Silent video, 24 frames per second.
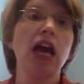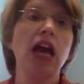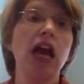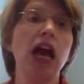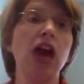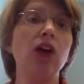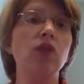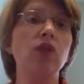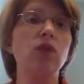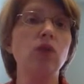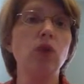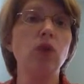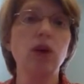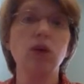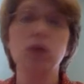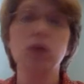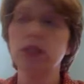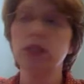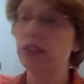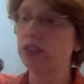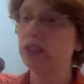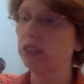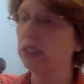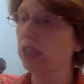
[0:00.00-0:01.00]
of what
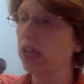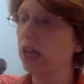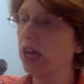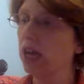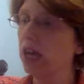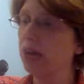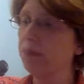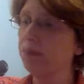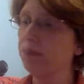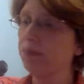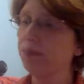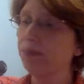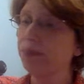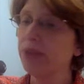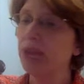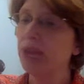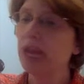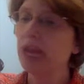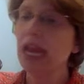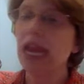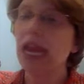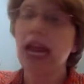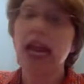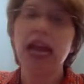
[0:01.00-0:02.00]
was to come.
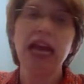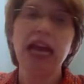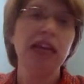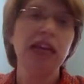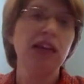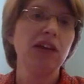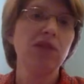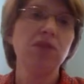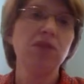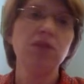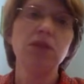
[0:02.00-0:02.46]
And,